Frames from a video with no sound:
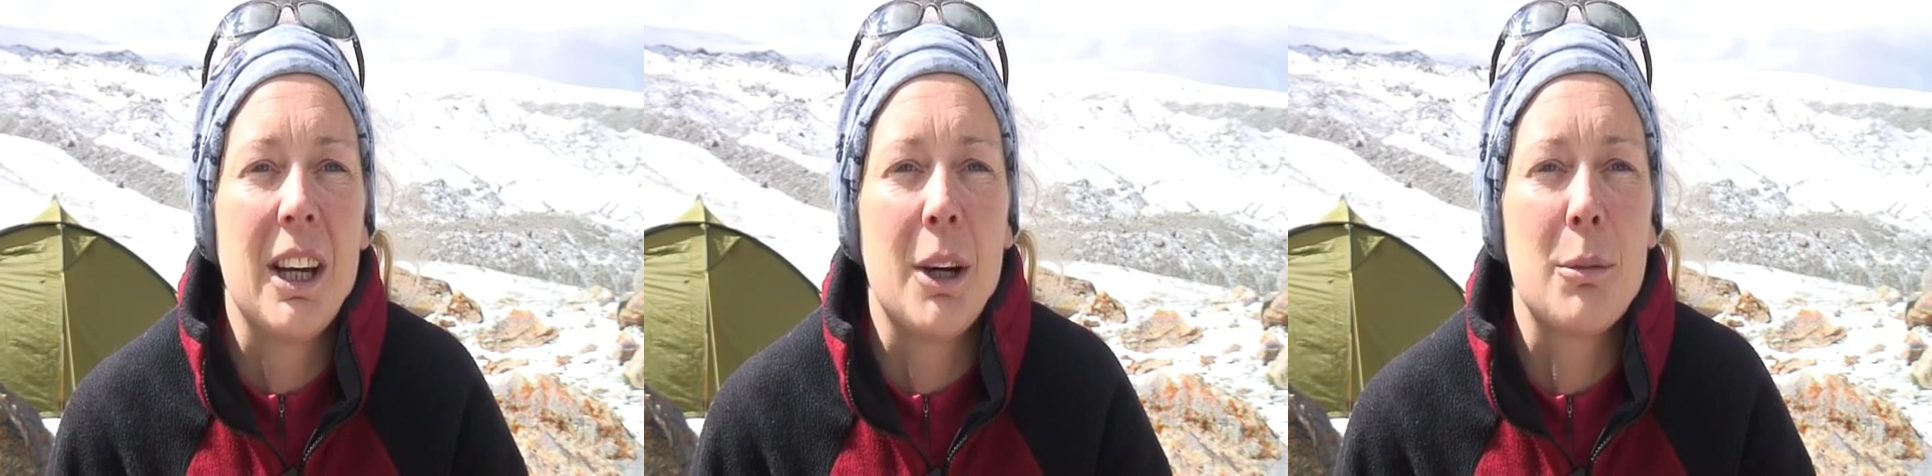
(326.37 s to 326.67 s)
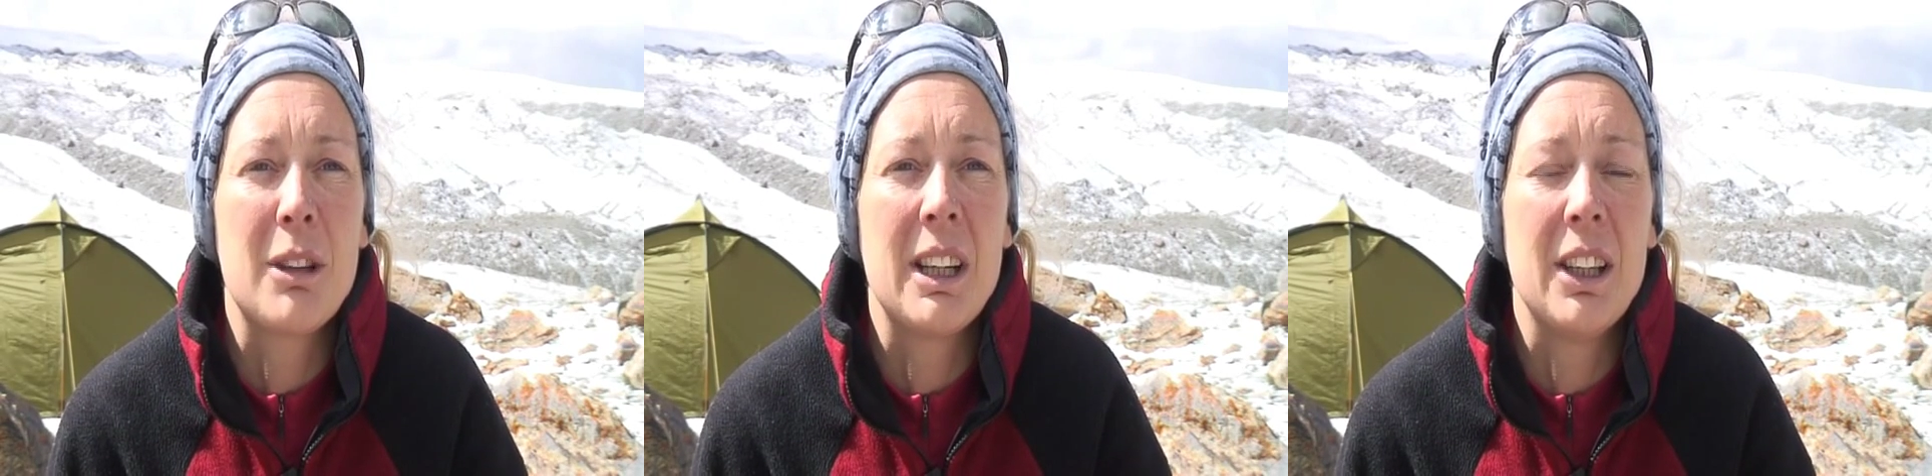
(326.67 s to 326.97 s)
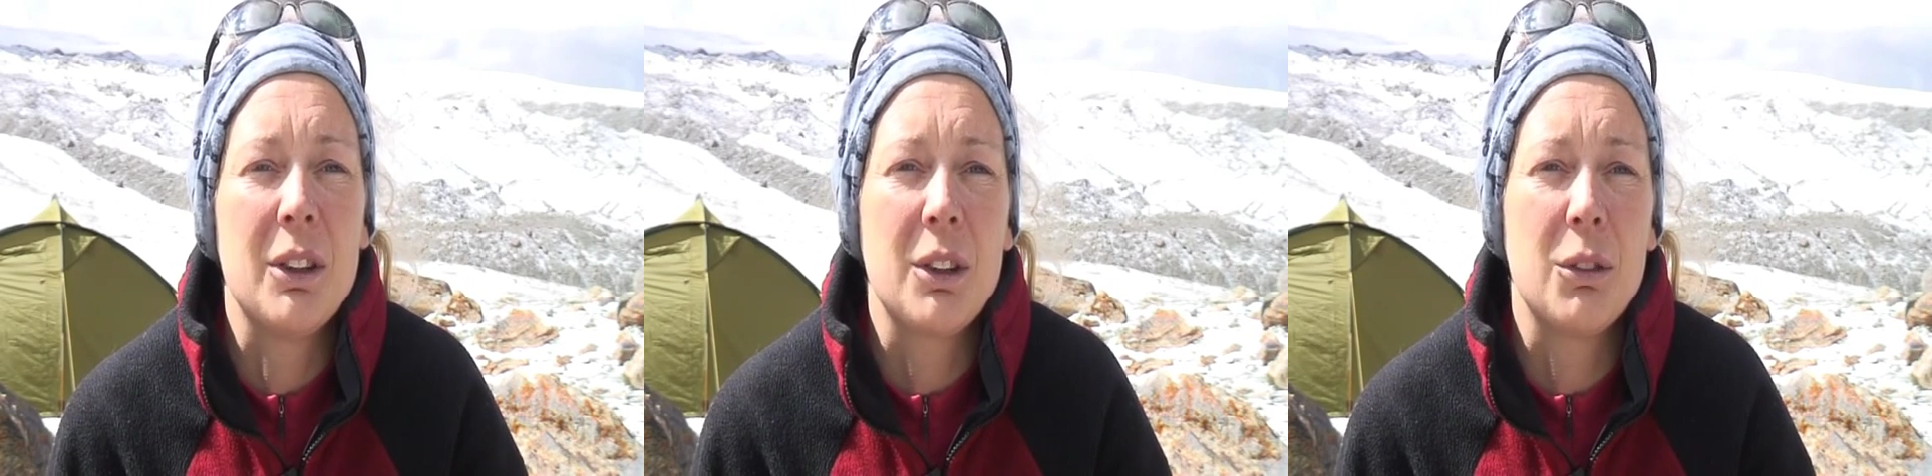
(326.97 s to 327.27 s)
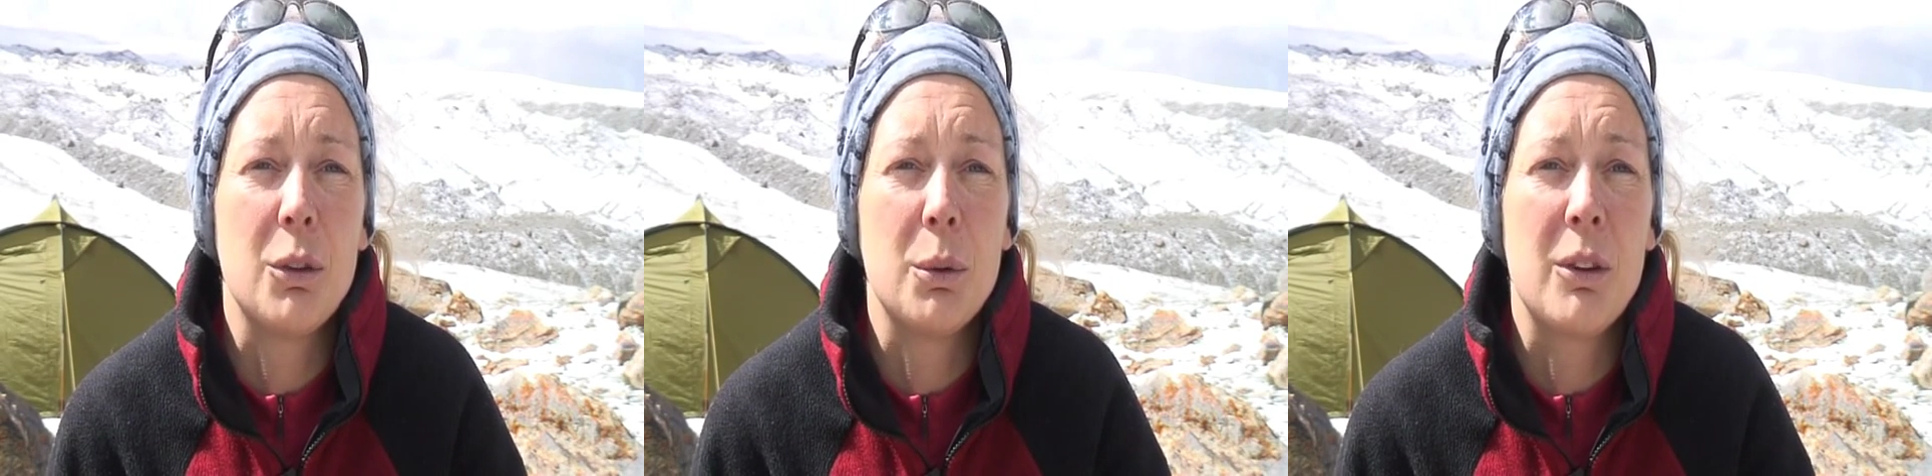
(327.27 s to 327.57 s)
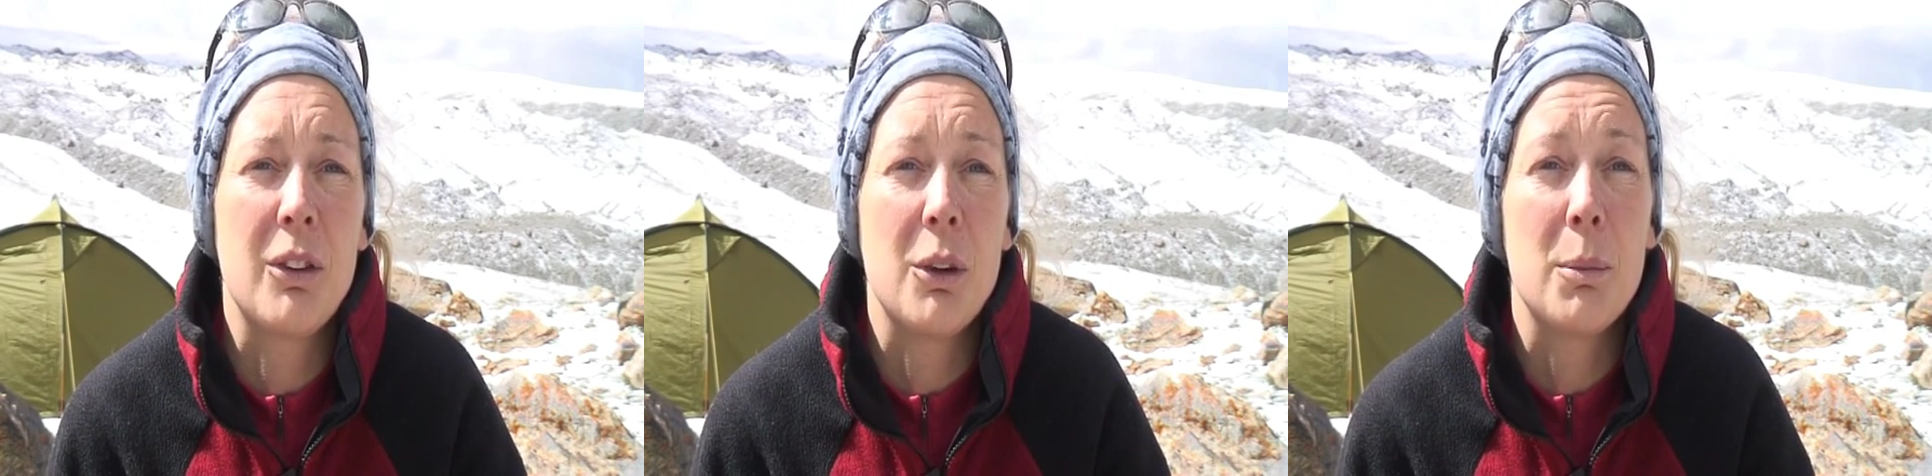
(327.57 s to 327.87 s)
I'm really looking forward
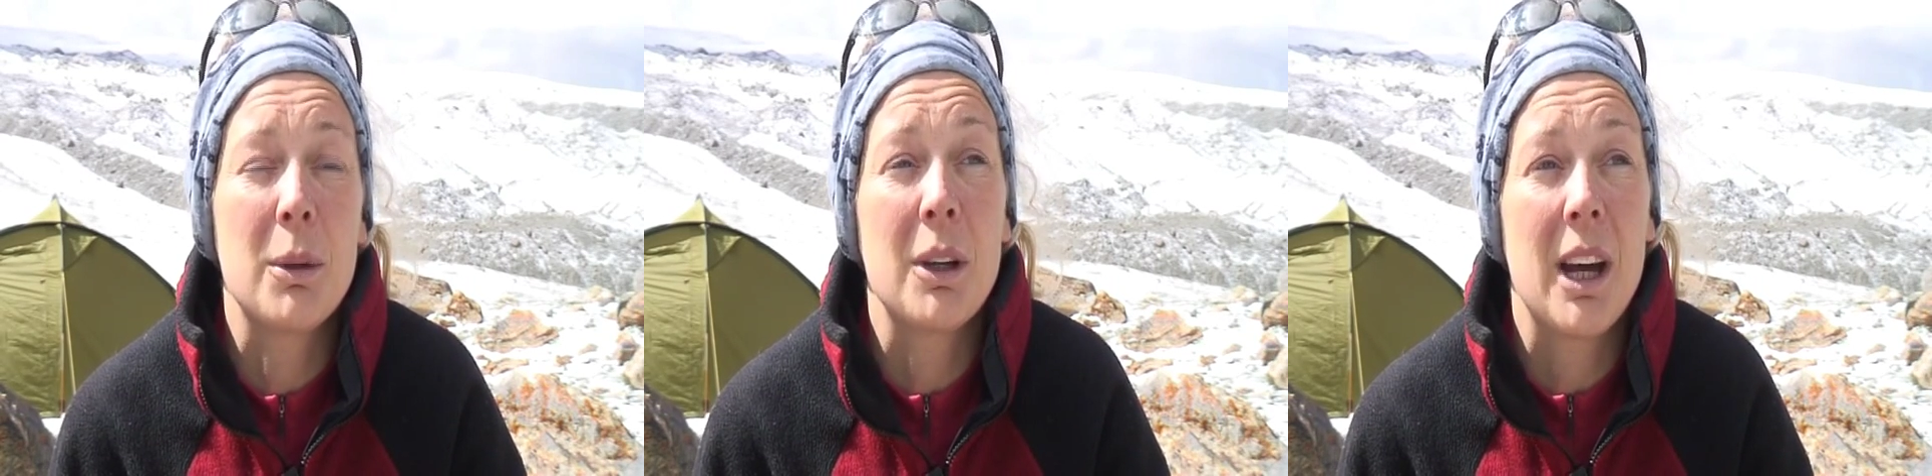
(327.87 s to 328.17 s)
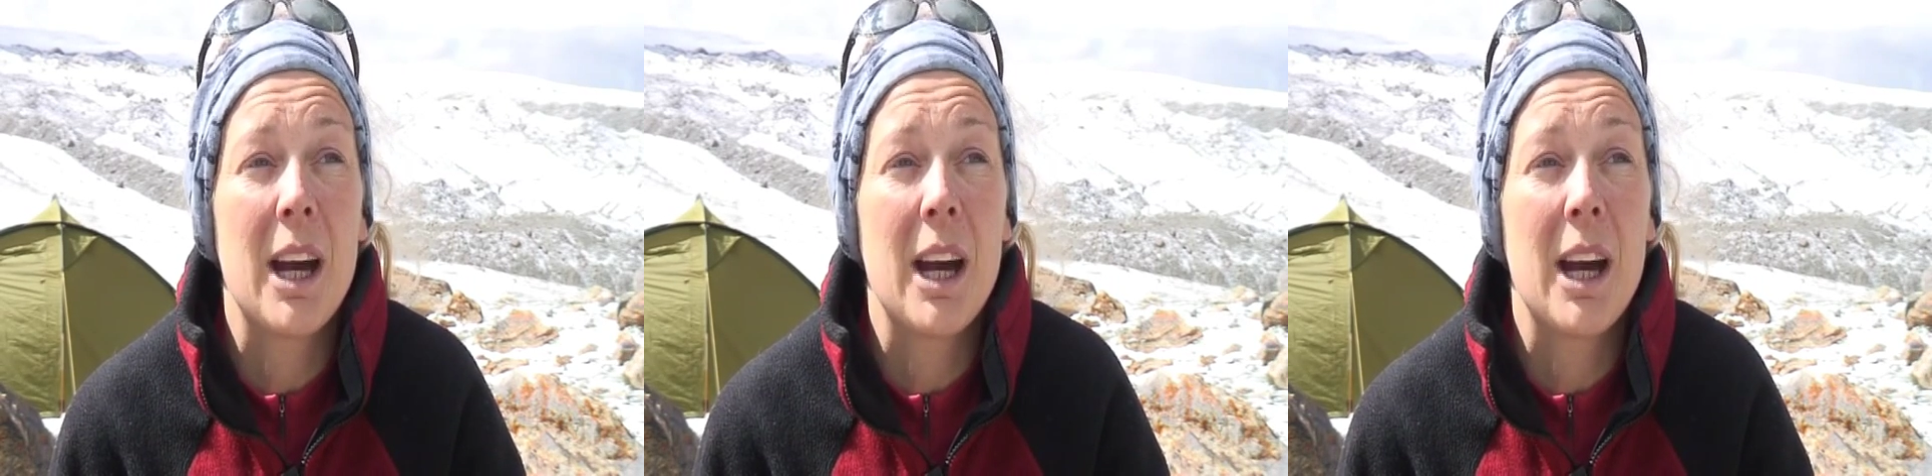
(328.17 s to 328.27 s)
to, but